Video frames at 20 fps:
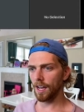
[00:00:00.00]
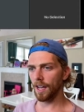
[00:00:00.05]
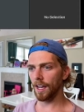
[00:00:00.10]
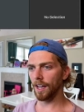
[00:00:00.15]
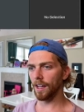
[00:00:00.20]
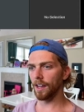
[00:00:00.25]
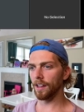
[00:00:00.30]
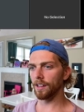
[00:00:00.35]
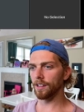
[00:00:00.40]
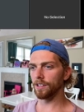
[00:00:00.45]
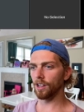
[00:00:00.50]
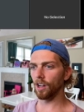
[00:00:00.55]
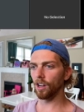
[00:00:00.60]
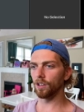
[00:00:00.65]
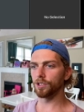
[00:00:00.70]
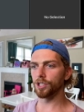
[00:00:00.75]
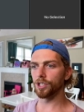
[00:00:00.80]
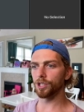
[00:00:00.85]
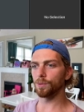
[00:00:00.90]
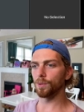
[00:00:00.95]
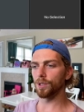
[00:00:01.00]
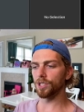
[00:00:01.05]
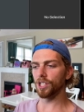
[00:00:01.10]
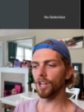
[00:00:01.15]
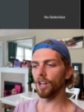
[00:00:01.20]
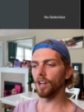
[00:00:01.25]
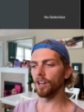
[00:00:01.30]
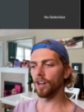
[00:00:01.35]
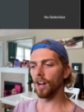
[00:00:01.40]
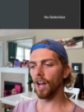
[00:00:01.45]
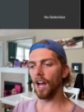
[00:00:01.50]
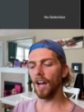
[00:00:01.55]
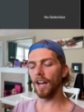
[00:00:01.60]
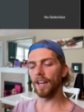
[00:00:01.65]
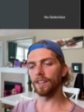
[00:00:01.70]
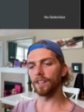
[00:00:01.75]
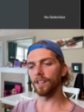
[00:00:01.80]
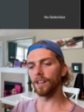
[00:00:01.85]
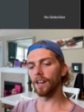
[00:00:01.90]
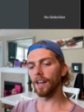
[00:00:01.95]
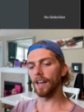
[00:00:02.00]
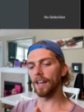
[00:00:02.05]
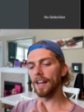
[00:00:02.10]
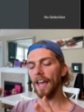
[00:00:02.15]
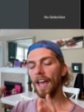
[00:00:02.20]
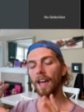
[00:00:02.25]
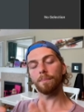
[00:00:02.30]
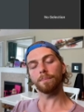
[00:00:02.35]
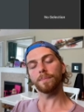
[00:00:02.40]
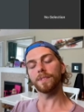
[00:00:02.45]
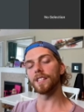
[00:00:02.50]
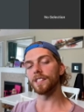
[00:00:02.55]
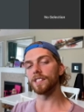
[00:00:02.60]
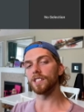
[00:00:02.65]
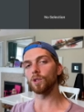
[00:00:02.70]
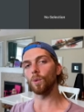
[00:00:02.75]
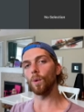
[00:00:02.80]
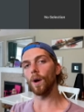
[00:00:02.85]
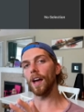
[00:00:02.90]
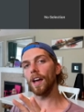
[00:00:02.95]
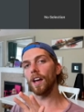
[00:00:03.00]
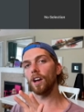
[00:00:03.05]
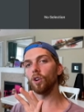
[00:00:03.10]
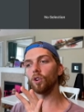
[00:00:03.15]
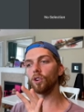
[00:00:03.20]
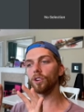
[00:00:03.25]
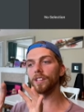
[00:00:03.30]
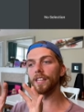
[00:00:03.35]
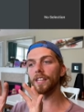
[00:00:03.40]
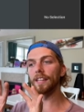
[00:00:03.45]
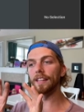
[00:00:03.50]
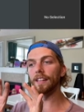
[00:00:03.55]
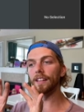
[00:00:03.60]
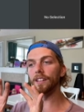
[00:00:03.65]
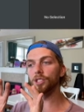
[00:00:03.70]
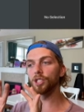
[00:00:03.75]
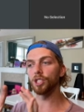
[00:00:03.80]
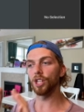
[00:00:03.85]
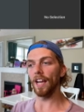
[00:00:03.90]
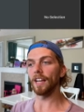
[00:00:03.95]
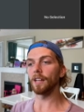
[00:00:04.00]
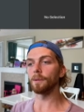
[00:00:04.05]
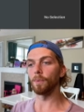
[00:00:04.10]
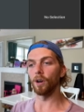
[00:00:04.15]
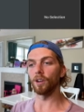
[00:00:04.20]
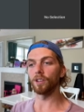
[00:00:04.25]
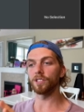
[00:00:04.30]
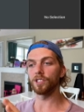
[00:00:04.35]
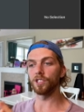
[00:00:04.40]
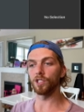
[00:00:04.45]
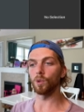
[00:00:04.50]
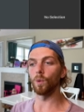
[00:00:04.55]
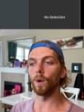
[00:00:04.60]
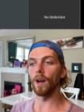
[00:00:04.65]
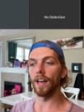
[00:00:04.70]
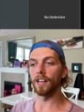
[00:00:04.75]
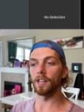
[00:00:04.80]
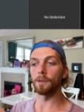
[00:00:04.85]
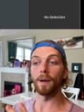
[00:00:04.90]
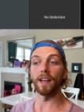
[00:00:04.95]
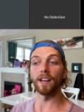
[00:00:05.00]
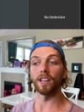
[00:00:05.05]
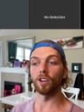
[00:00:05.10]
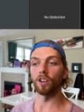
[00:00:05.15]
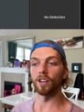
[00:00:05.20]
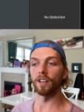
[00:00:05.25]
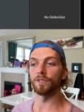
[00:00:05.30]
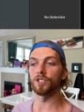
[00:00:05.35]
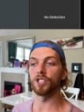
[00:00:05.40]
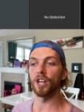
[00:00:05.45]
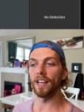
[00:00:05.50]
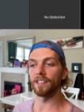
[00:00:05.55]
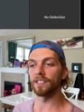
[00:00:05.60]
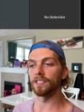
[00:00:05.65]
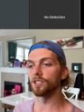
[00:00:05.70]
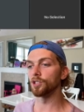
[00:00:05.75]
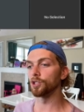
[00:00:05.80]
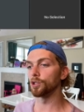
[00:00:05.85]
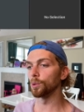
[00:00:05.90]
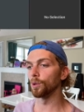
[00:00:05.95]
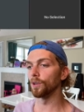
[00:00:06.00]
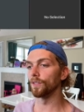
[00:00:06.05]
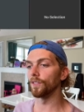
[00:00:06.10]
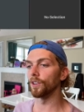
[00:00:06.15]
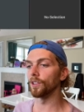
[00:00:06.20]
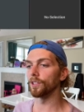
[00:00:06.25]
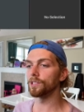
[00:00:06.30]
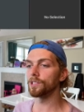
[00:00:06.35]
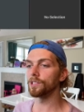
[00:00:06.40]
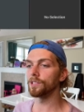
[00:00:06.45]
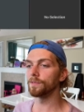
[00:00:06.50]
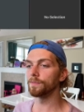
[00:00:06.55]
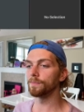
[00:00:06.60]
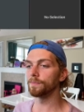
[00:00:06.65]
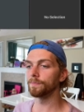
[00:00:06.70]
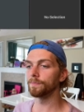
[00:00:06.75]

And I'll just return either an empty square or the checkbox square, depending on if checked is true or false.